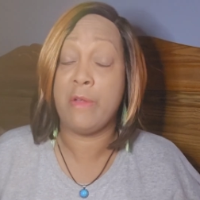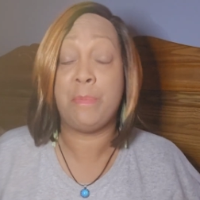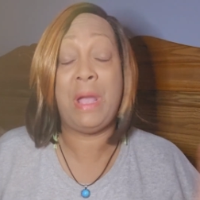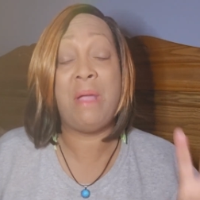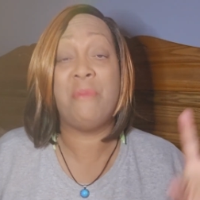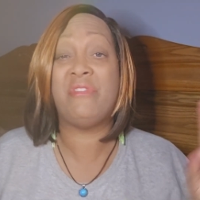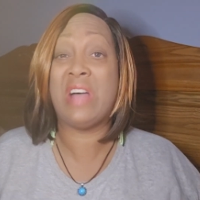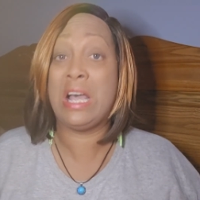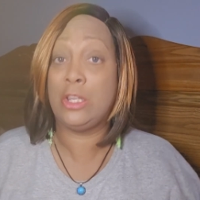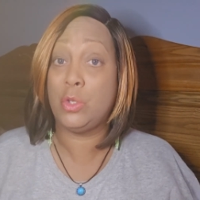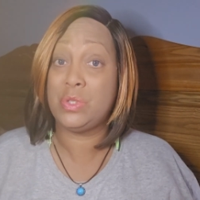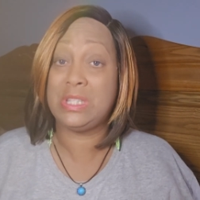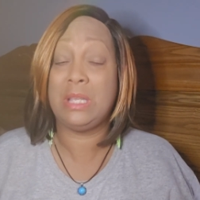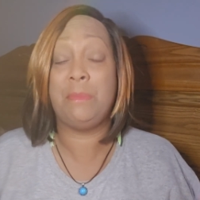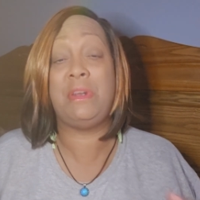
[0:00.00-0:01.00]
Everybody
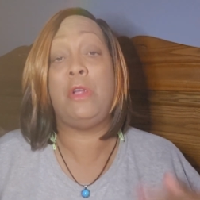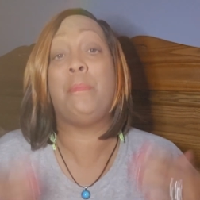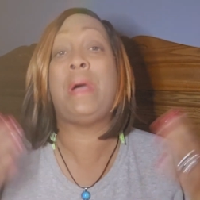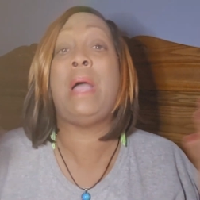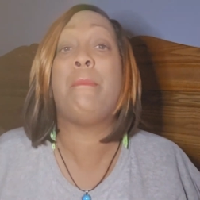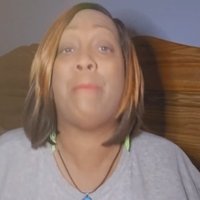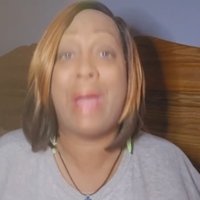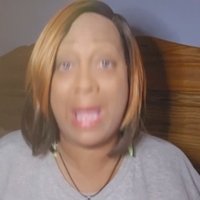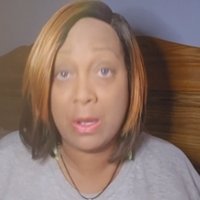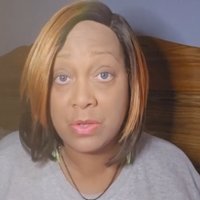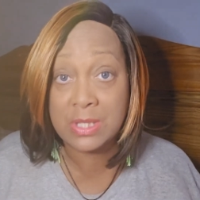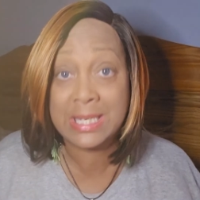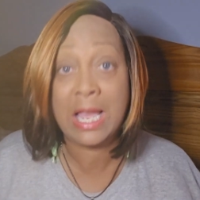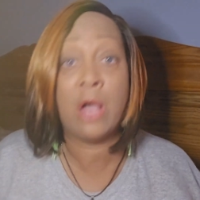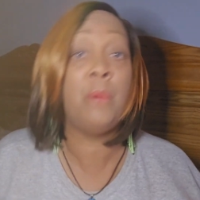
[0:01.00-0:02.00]
follows him and everybody
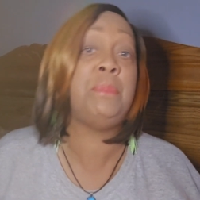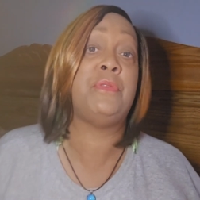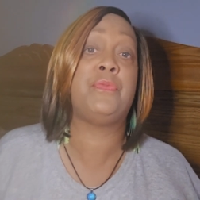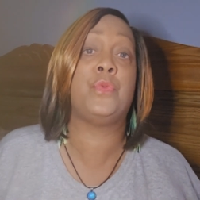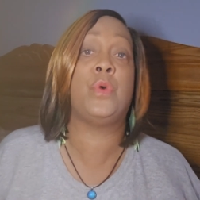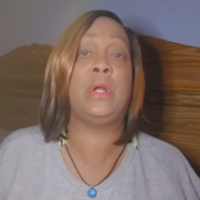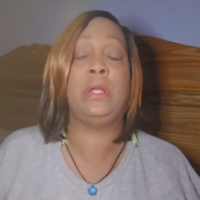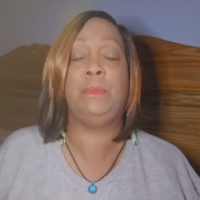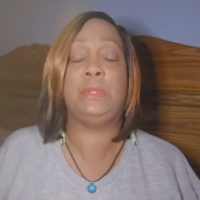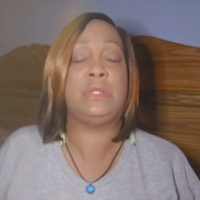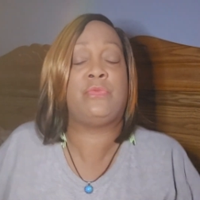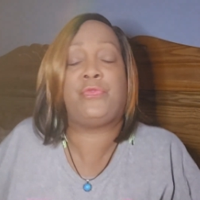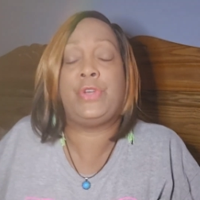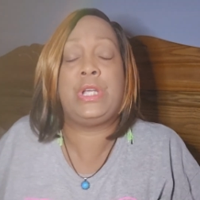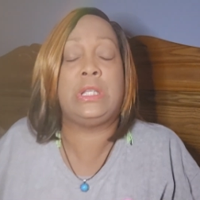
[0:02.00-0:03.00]
bows down before him.
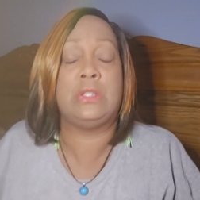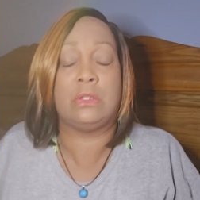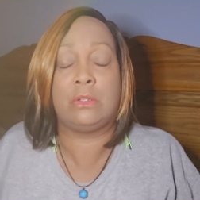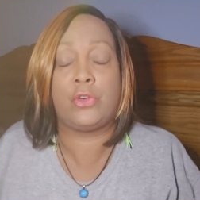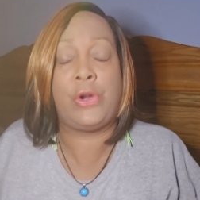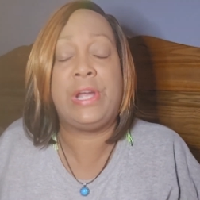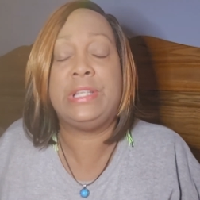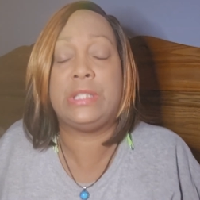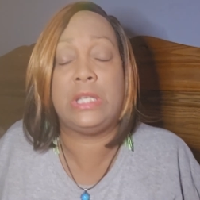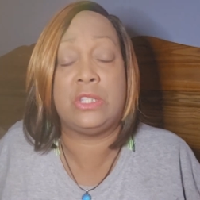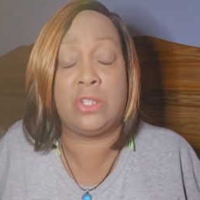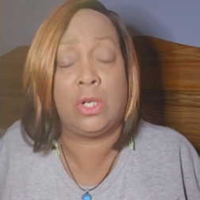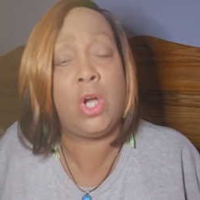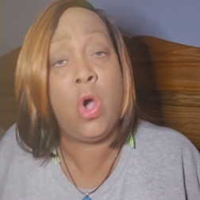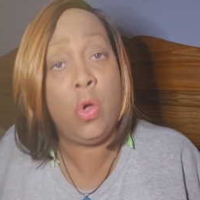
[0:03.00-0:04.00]
It's freaking crazy.
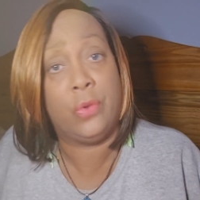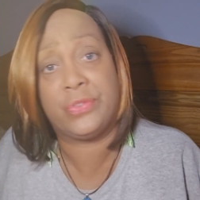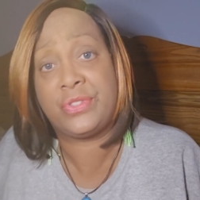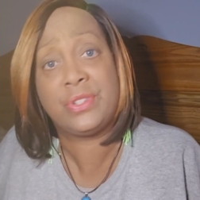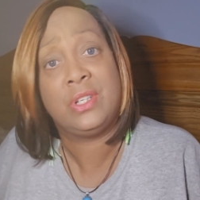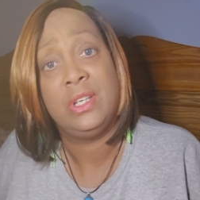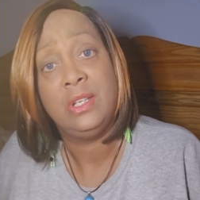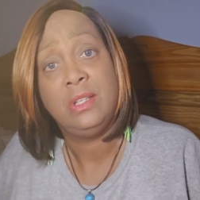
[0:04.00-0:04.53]
It's a cult.